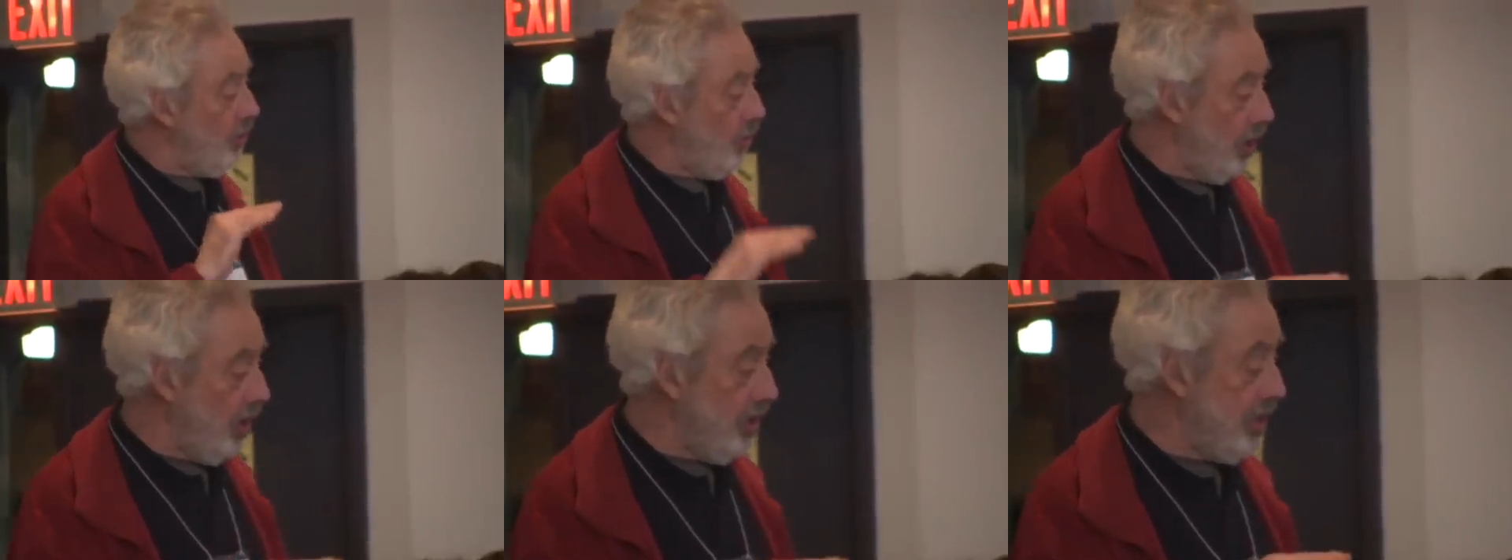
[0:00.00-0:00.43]

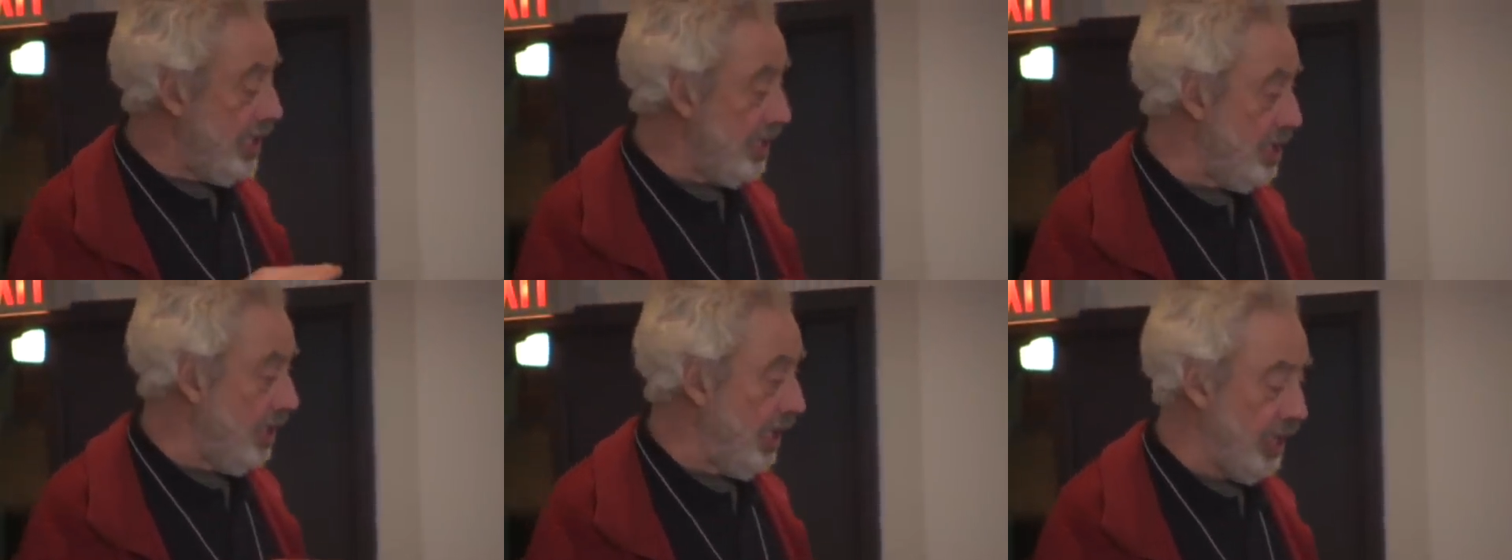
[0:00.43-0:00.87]
your
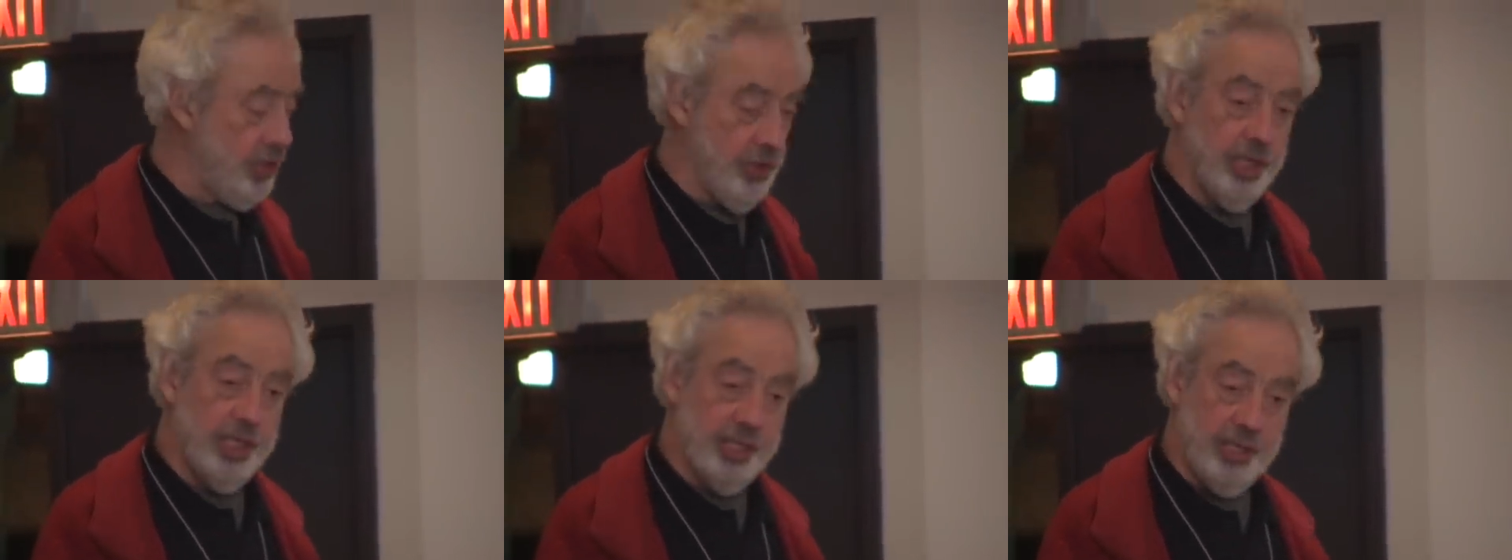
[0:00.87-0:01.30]

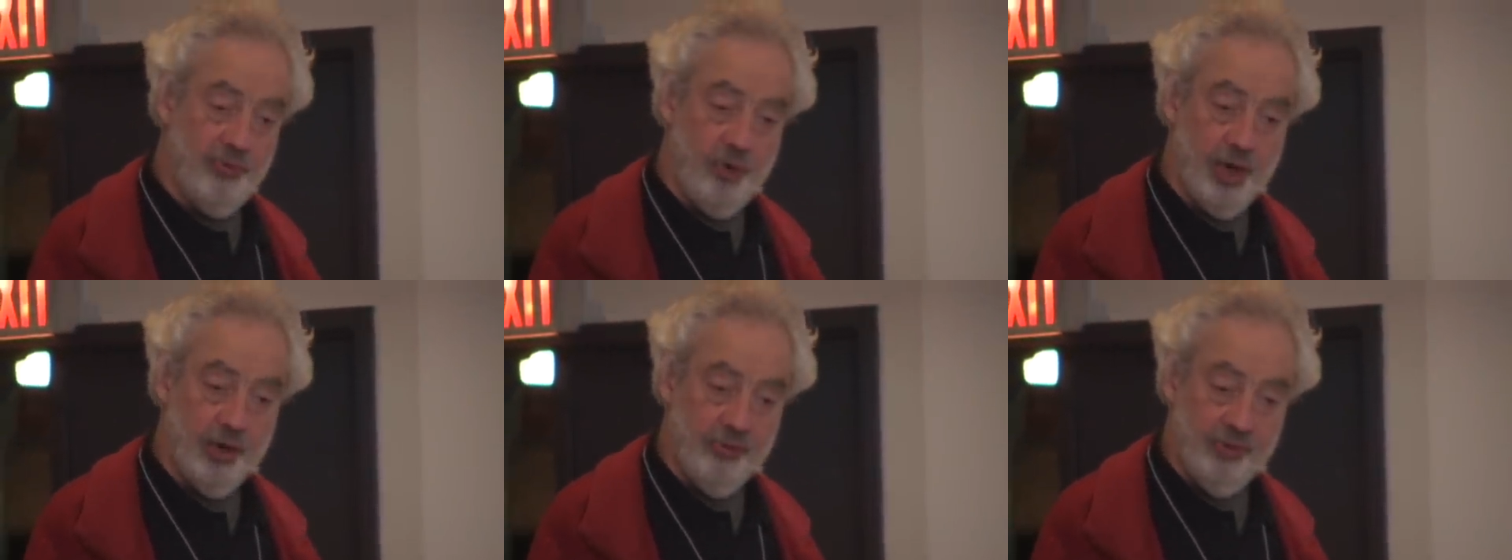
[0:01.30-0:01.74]
tessellation that's in
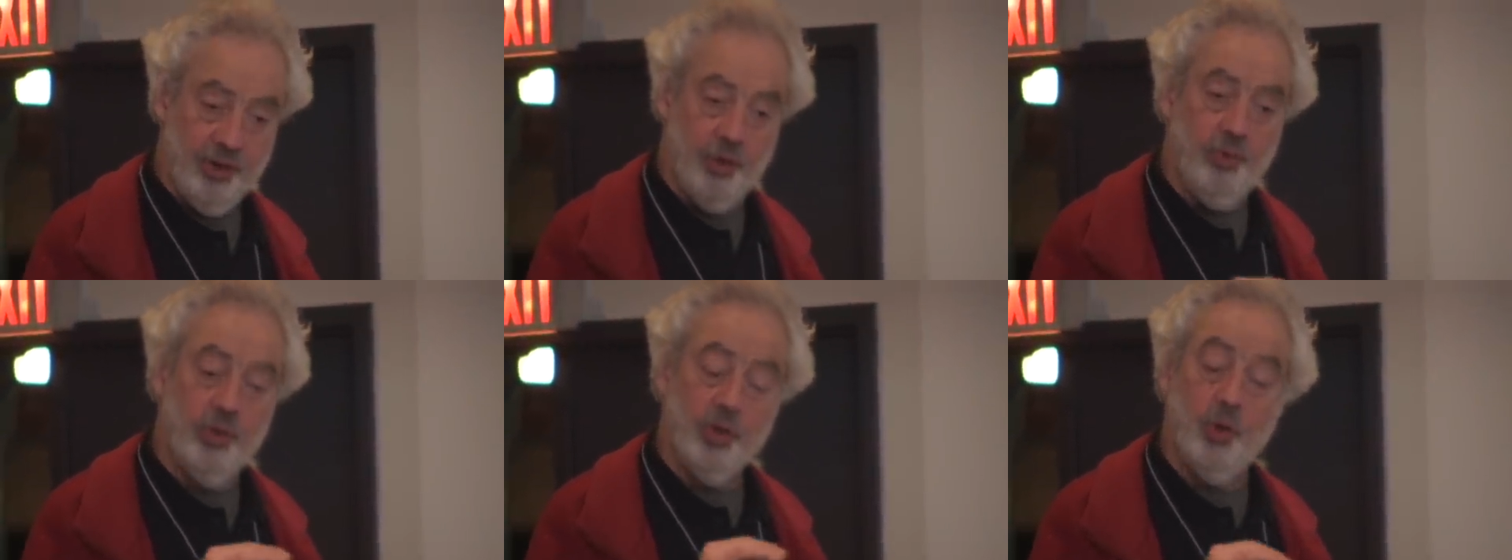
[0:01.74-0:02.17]
front of you,
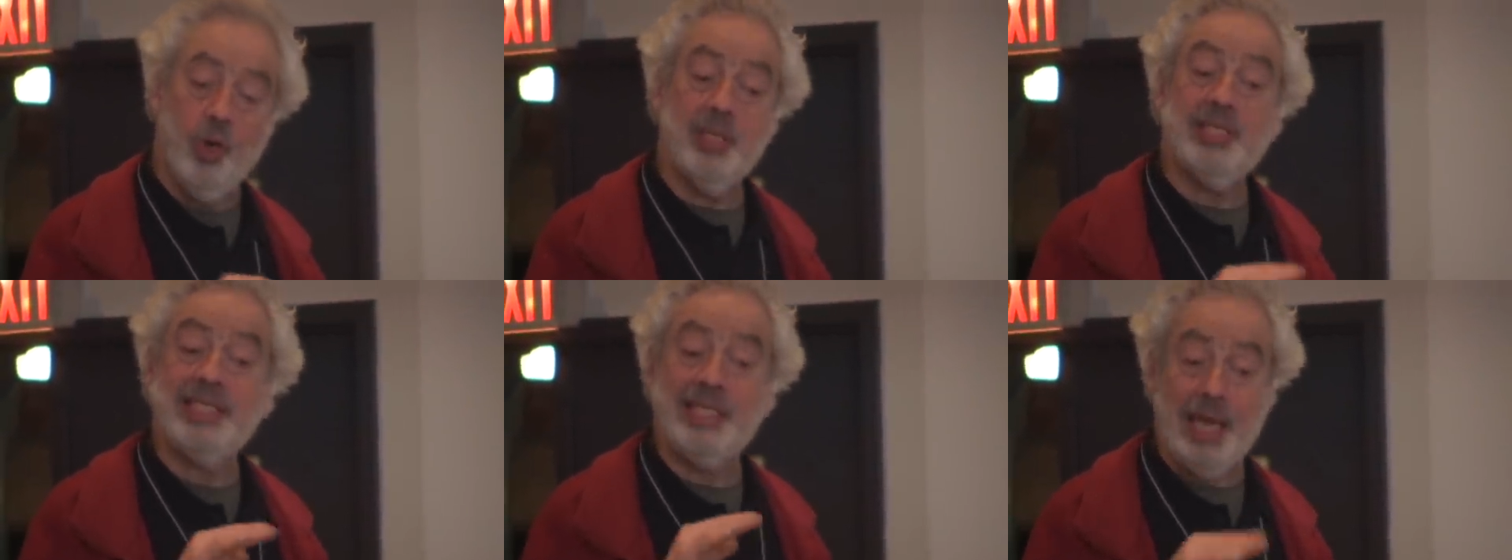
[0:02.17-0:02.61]

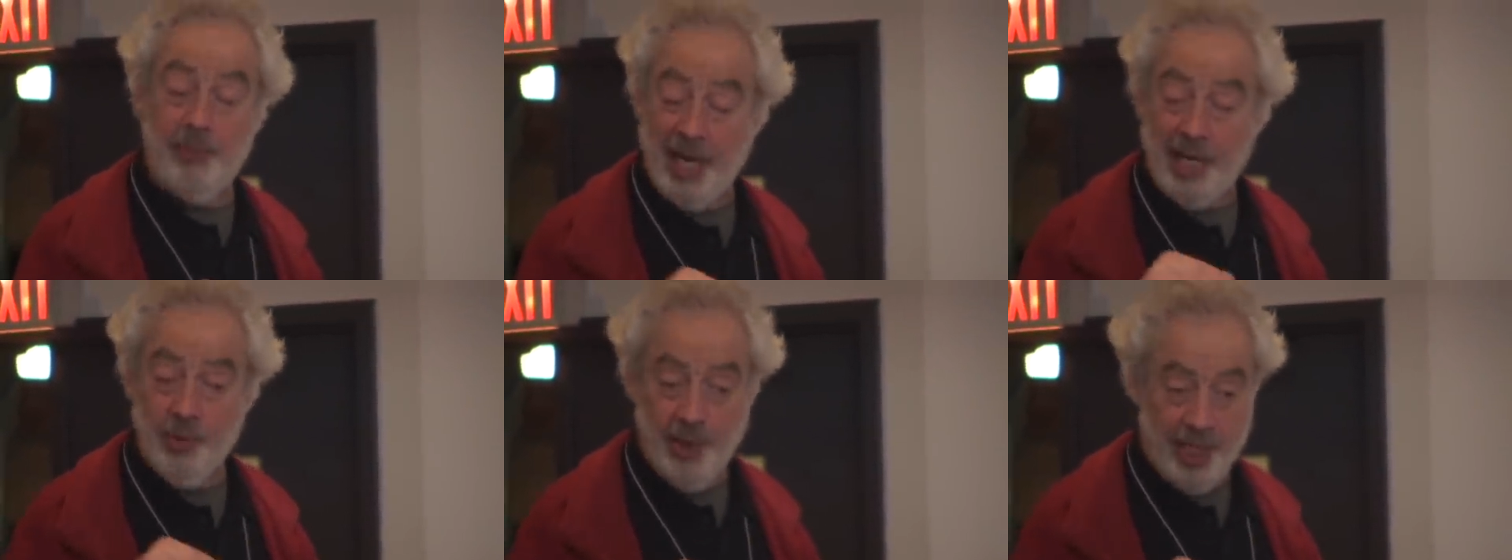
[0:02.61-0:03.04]
your
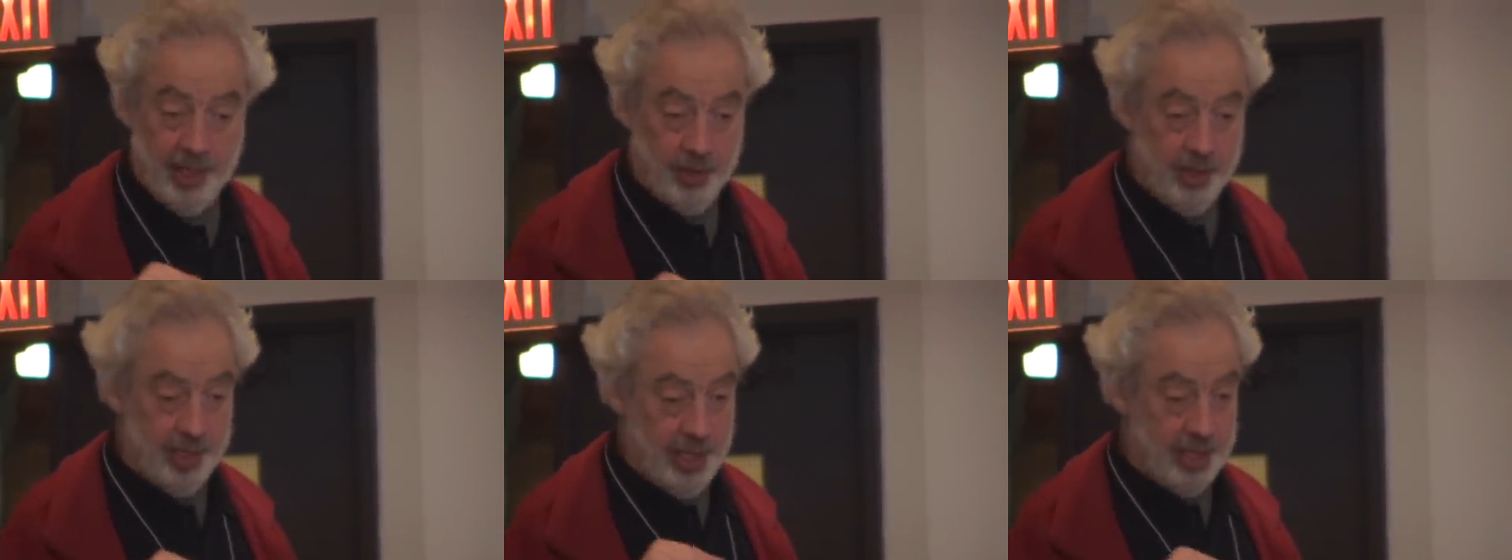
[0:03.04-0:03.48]

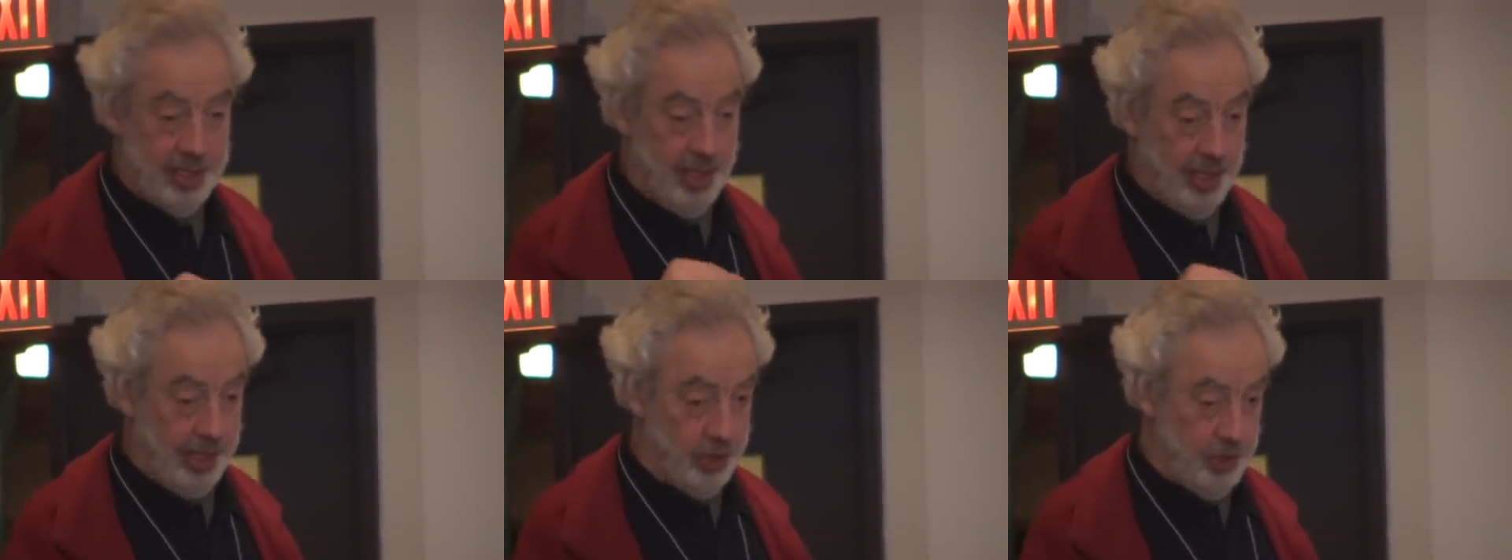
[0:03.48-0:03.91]
semi-regular
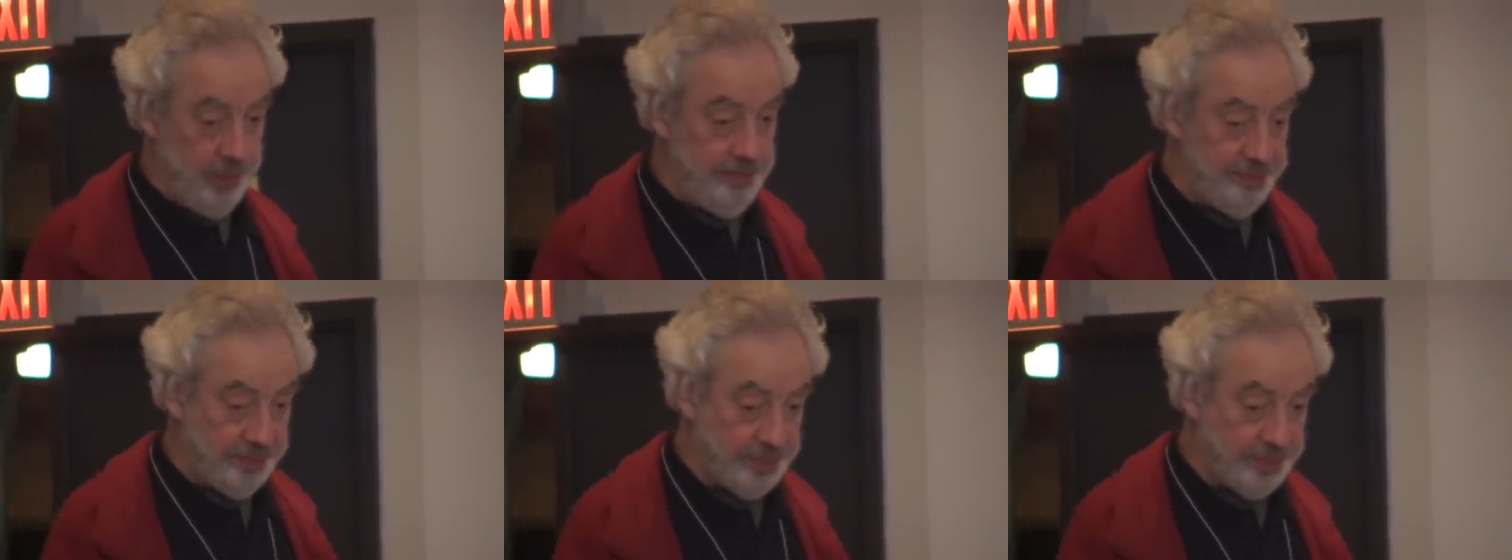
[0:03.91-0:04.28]
tessellation.